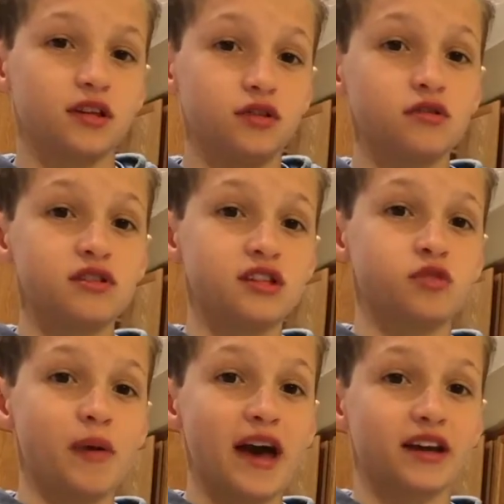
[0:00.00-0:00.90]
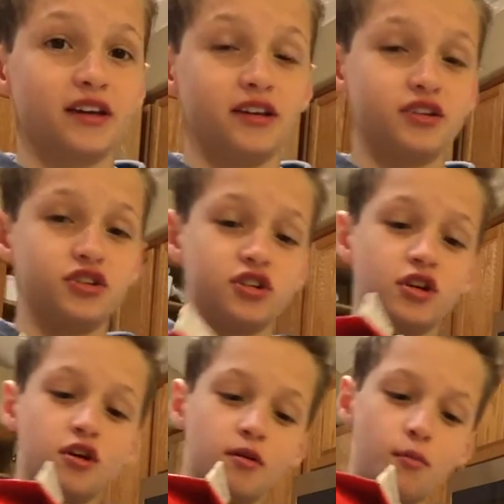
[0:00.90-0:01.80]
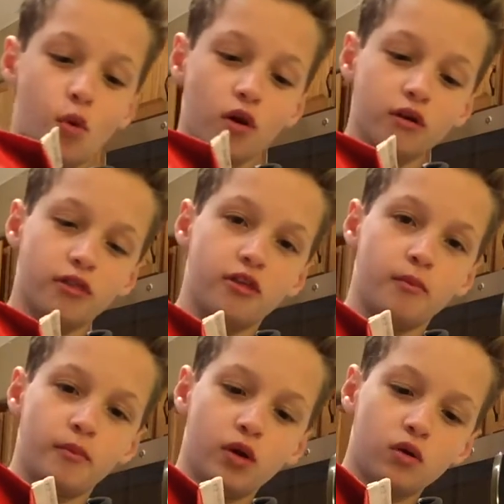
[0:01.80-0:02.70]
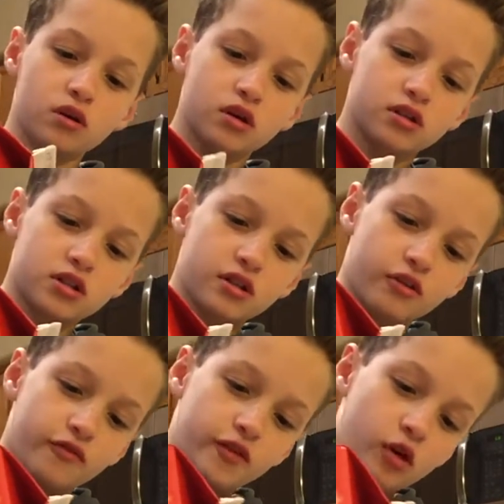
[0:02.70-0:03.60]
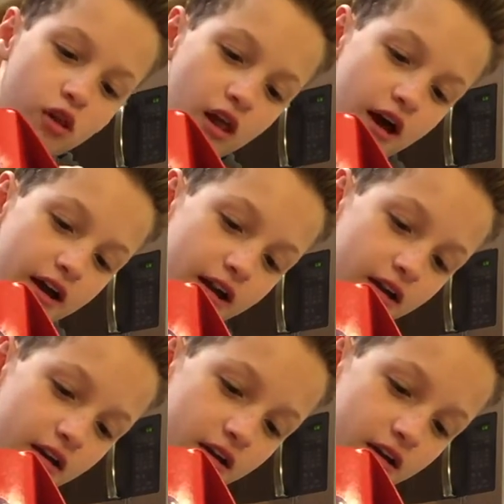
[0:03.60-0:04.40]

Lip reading: use this package, pour the milk to the fill line.